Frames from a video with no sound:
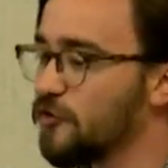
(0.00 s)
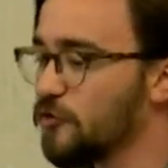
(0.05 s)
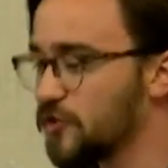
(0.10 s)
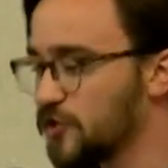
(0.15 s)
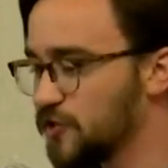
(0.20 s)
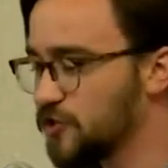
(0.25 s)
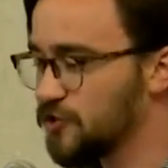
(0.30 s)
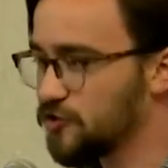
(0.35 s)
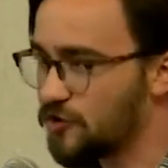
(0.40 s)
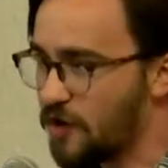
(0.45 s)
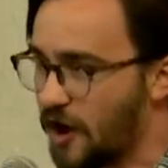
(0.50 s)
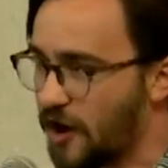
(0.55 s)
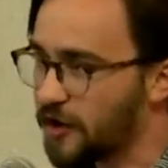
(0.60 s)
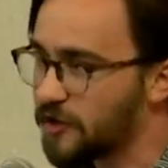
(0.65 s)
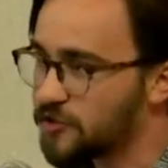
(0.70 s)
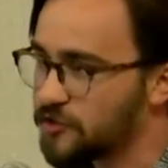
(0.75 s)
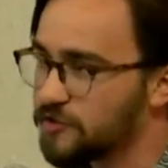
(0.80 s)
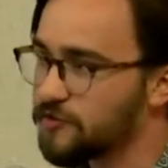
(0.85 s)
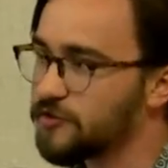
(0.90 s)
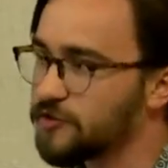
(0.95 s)
was
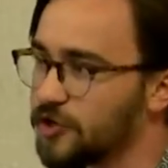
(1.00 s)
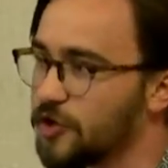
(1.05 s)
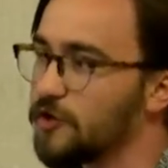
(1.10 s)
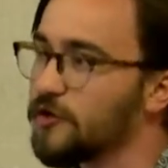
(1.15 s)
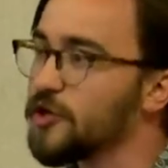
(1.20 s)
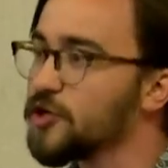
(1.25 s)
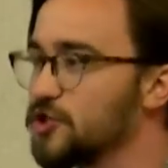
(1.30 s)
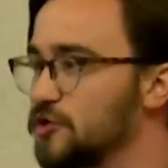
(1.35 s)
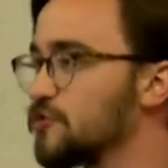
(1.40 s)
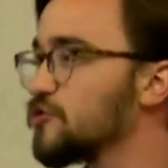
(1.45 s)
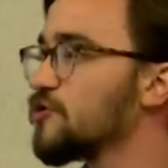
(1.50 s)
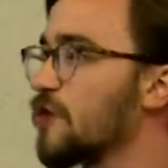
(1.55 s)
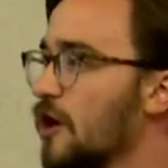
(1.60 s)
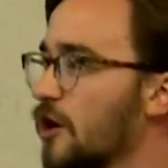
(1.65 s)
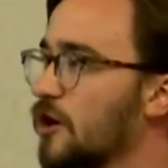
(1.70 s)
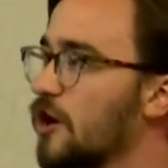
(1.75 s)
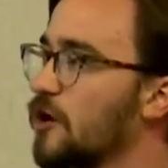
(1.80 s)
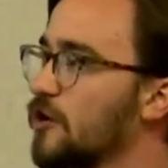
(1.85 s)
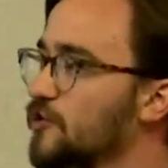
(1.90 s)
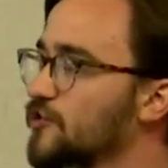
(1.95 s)
trying to issue draw
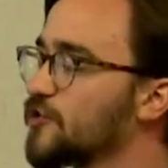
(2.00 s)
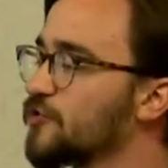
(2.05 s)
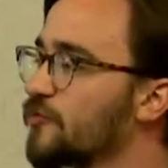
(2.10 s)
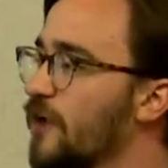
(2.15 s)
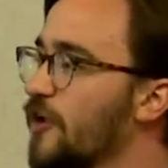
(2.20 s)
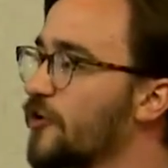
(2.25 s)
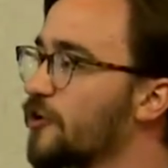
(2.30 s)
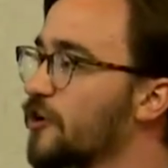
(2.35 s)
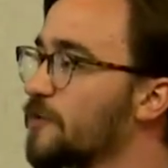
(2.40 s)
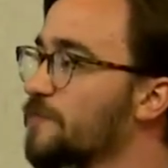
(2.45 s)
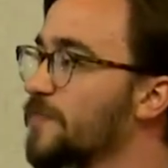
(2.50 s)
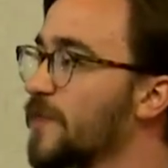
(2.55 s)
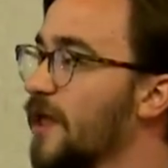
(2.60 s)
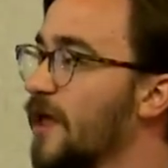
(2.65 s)
calls and render,